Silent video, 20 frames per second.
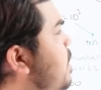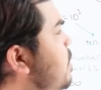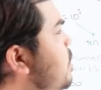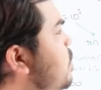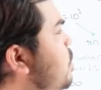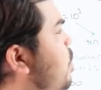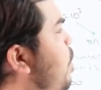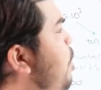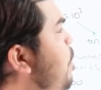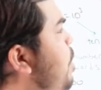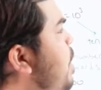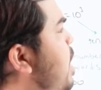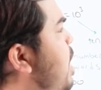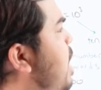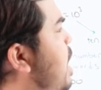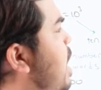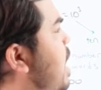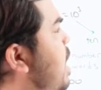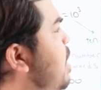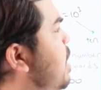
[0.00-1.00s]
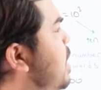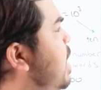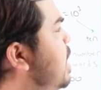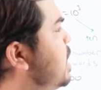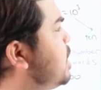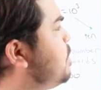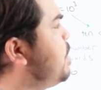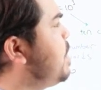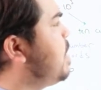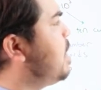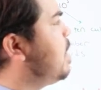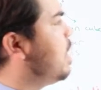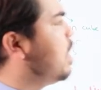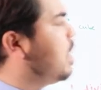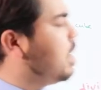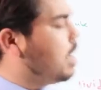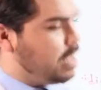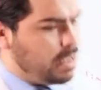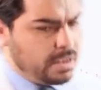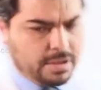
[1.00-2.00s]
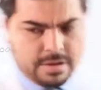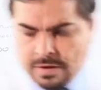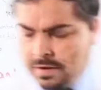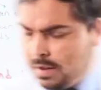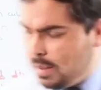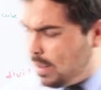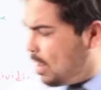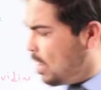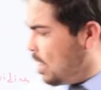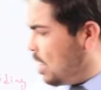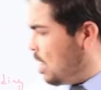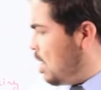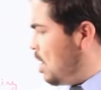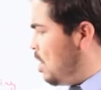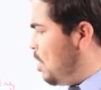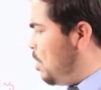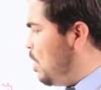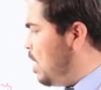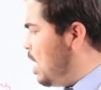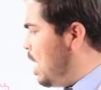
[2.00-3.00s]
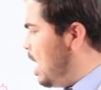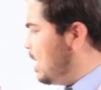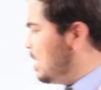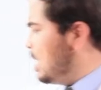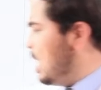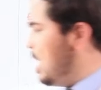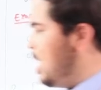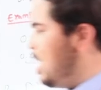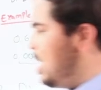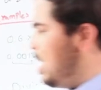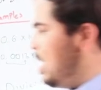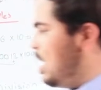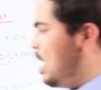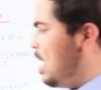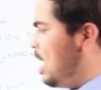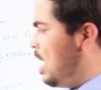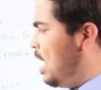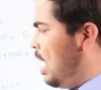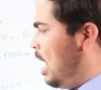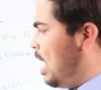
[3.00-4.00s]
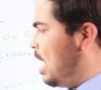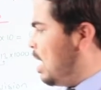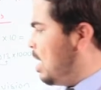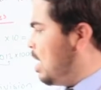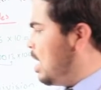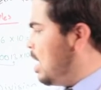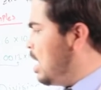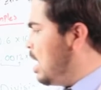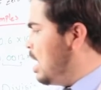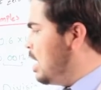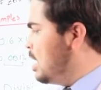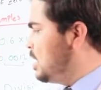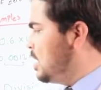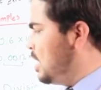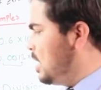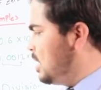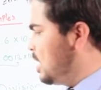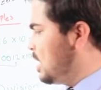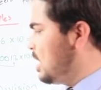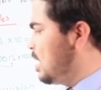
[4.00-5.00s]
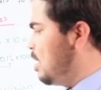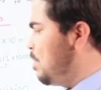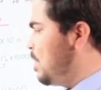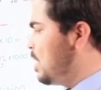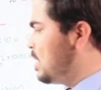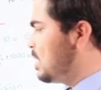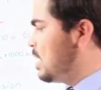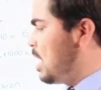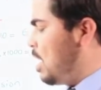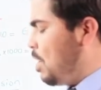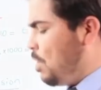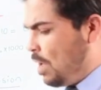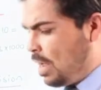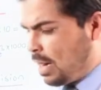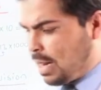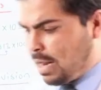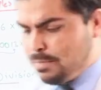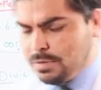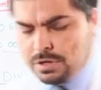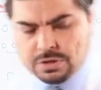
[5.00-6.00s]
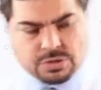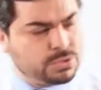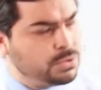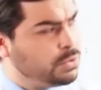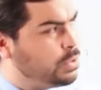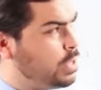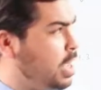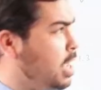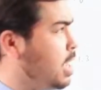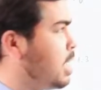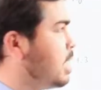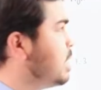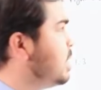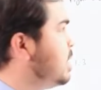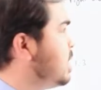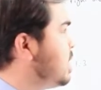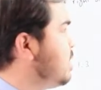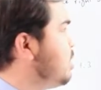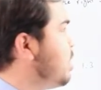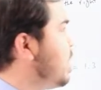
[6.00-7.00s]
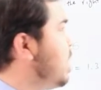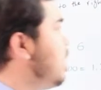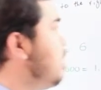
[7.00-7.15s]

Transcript: So in case B, we had here in A integer numbers. Now we are coming to the decimal